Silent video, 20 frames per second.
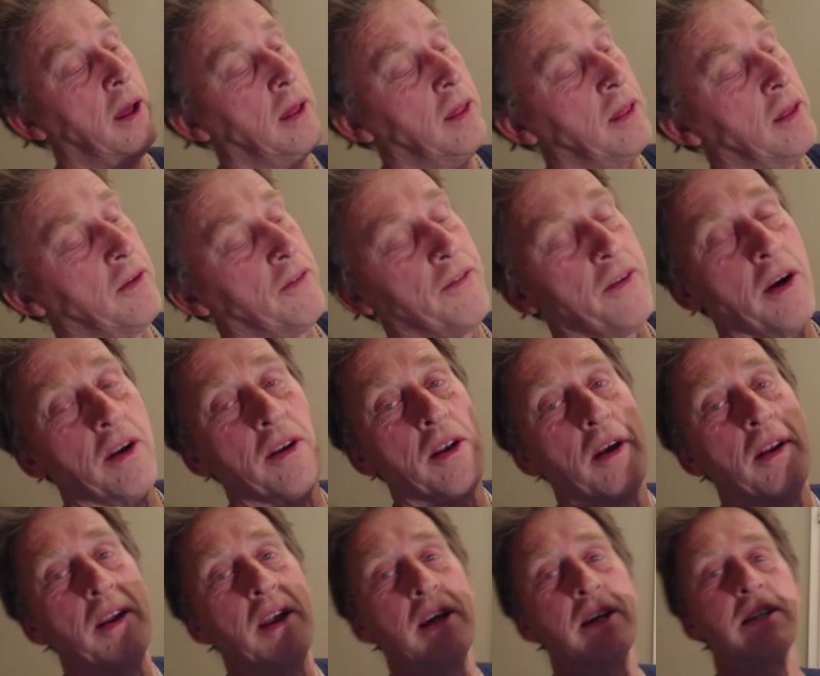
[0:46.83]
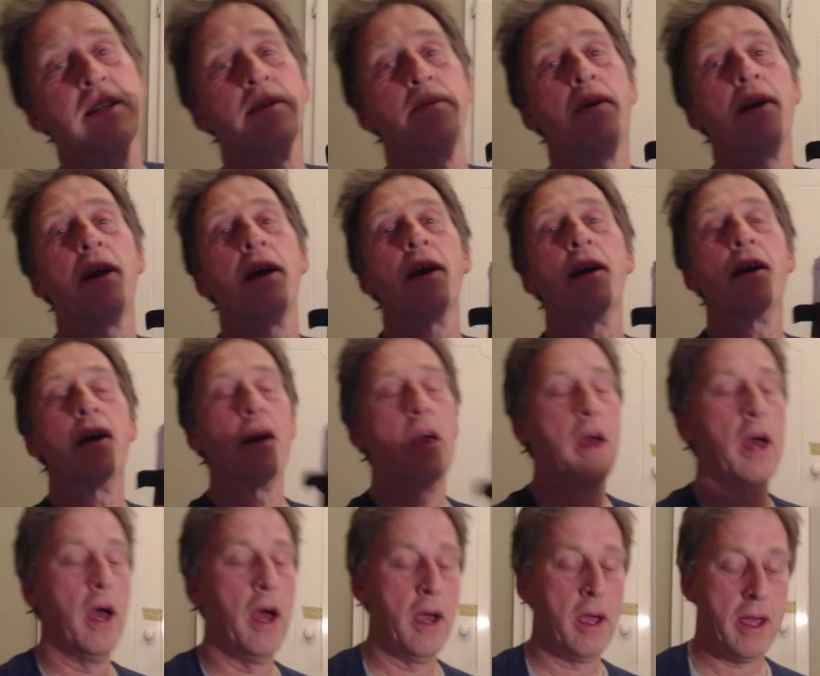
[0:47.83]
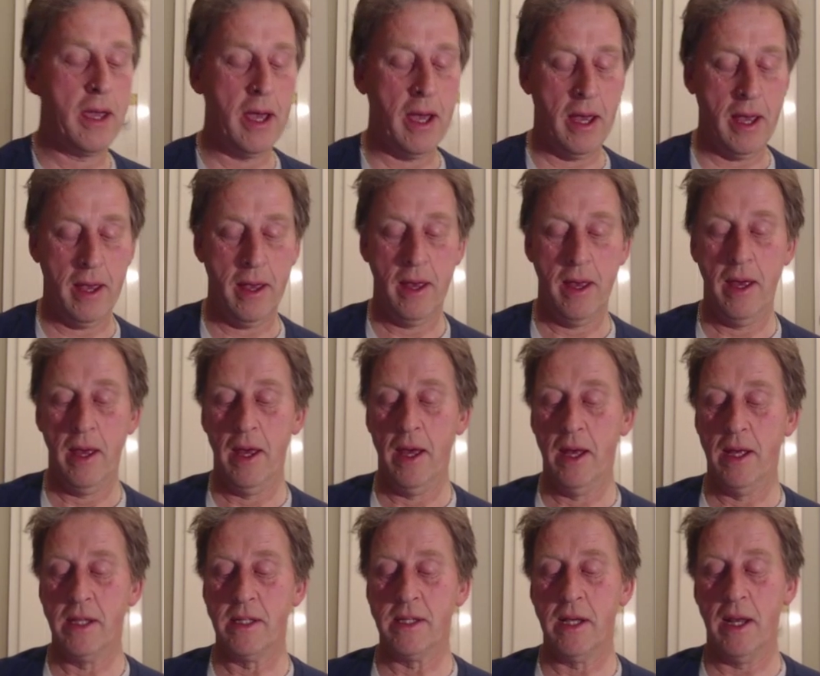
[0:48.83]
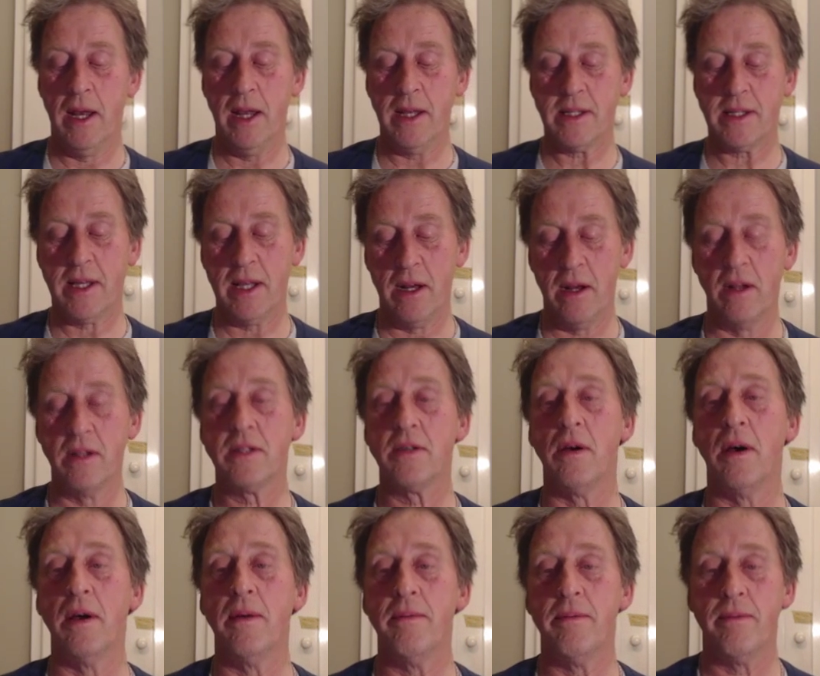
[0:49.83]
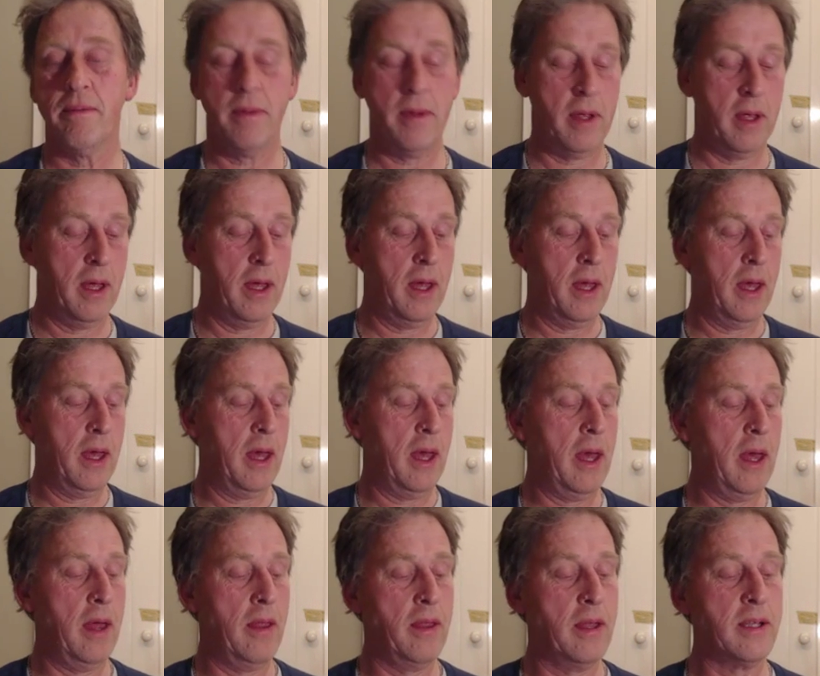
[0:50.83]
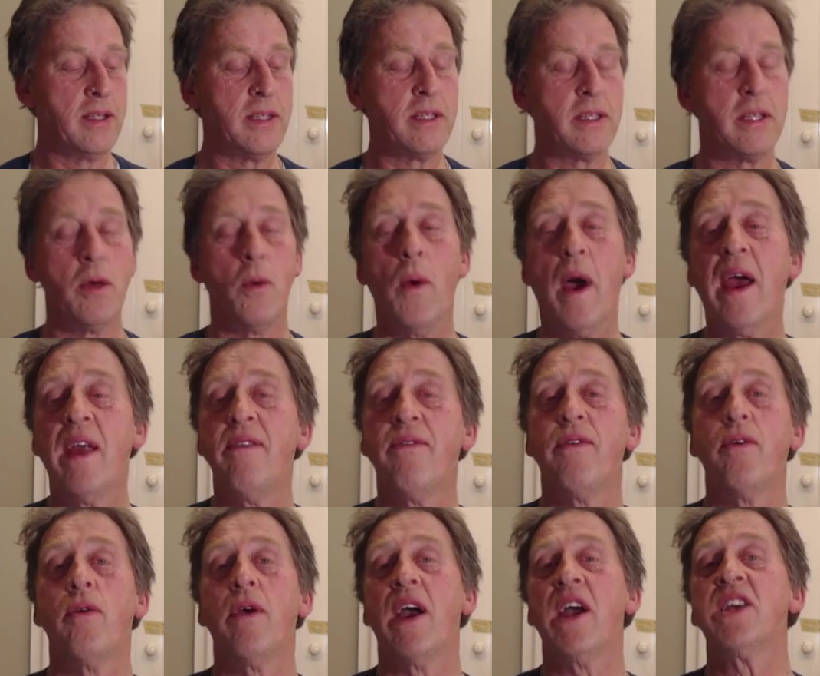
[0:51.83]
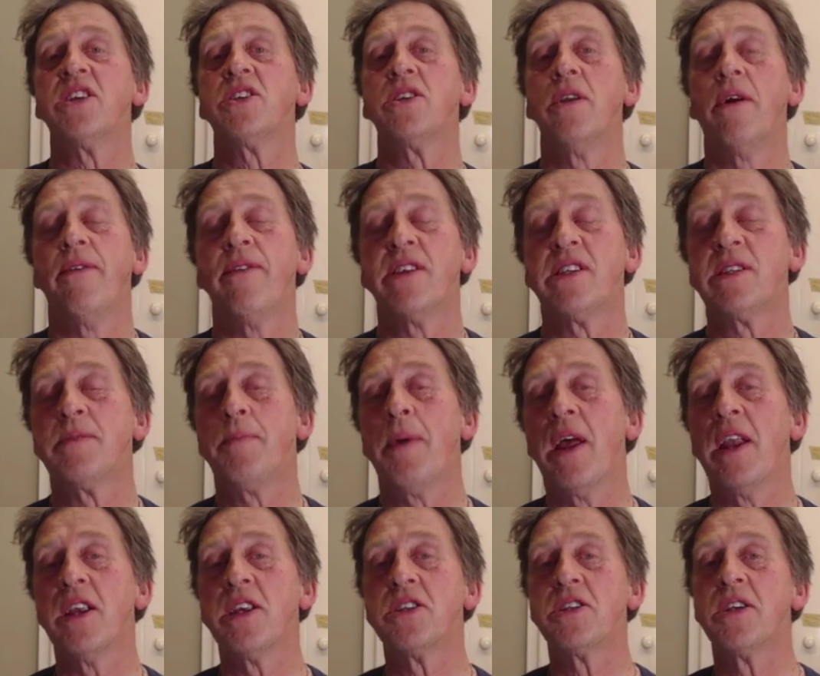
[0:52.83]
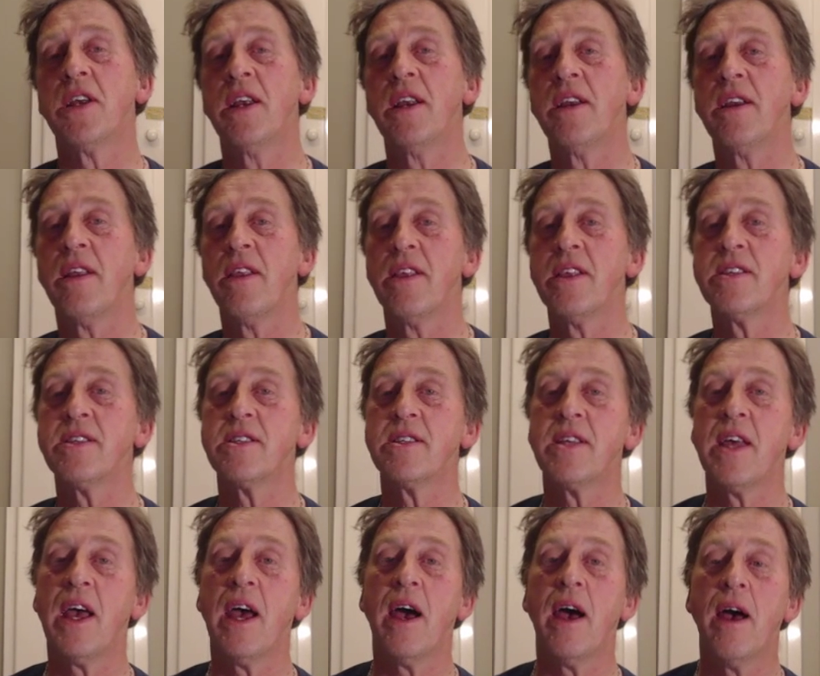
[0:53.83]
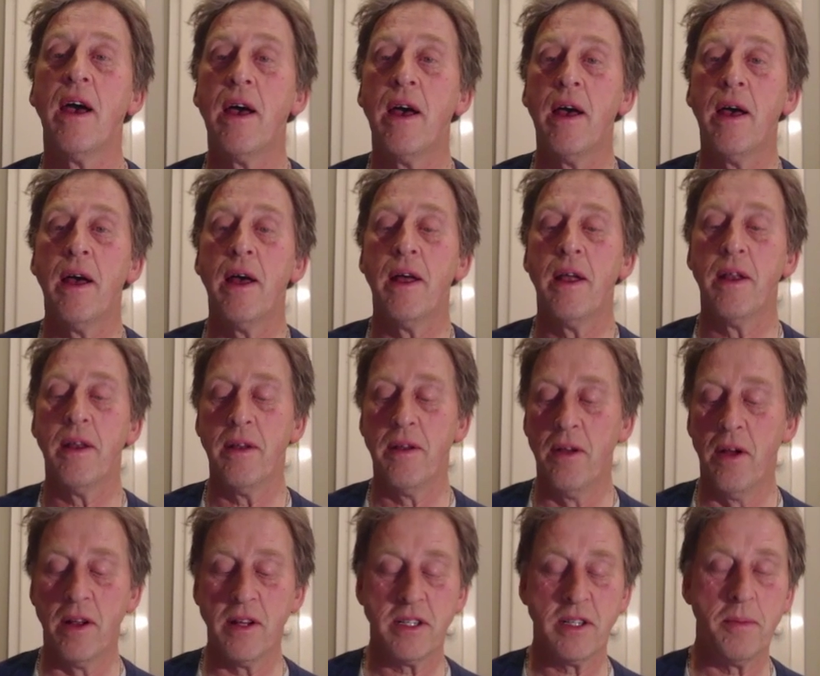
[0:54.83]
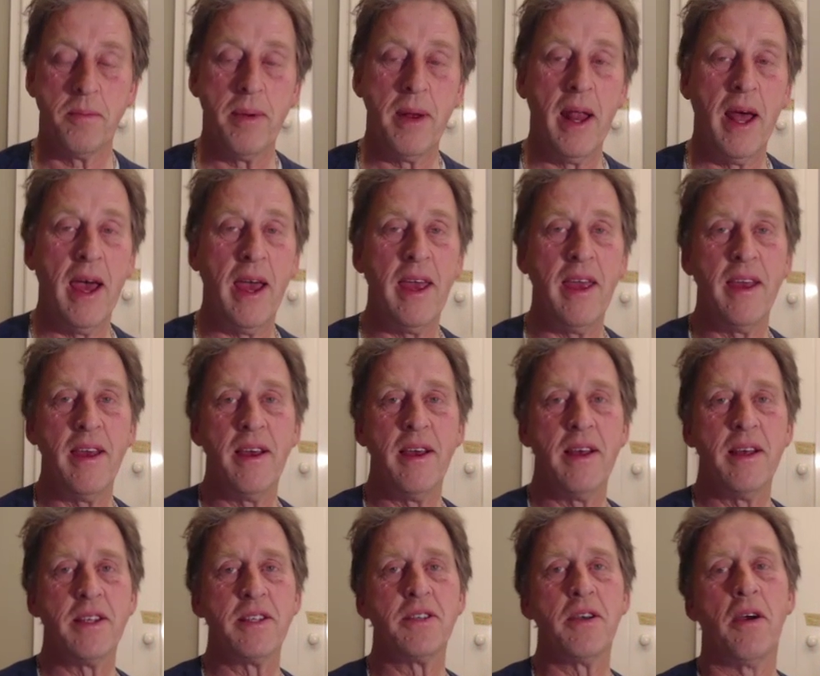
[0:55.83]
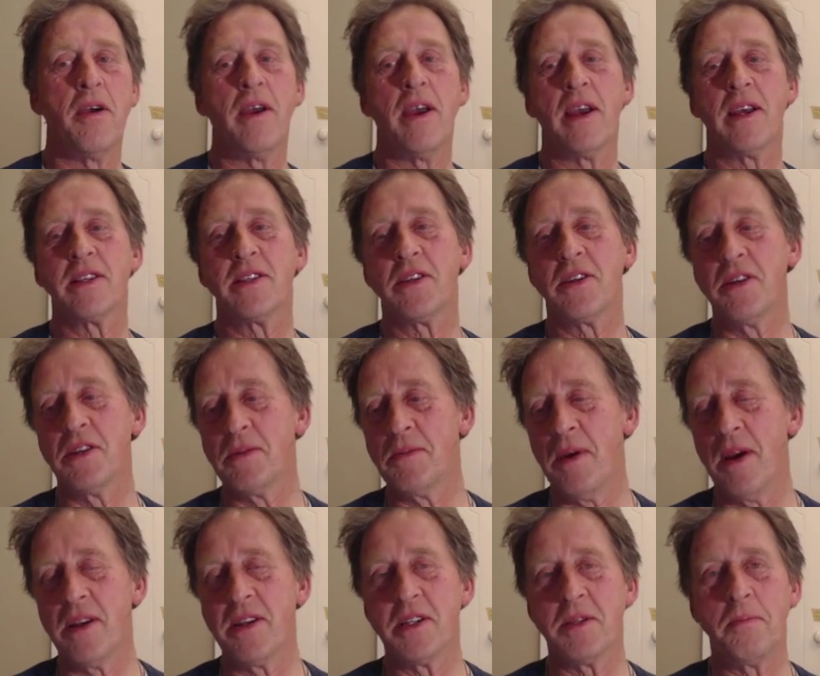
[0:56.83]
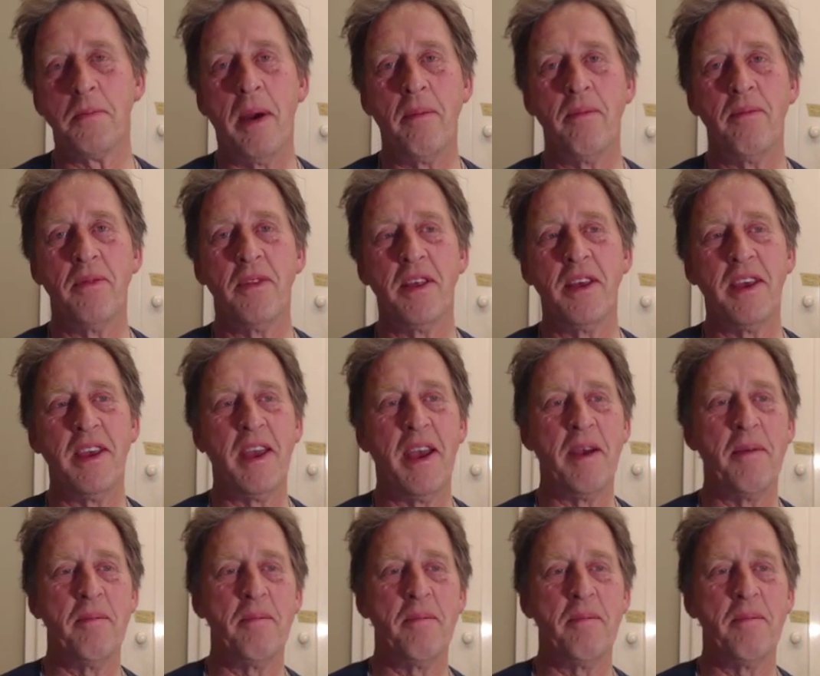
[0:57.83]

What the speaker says: the photo next to me. Okay, so let's get on to it. This is the Wade variation of the Spanish, and this is how not to play. Sorry, excuse me, I just bumped the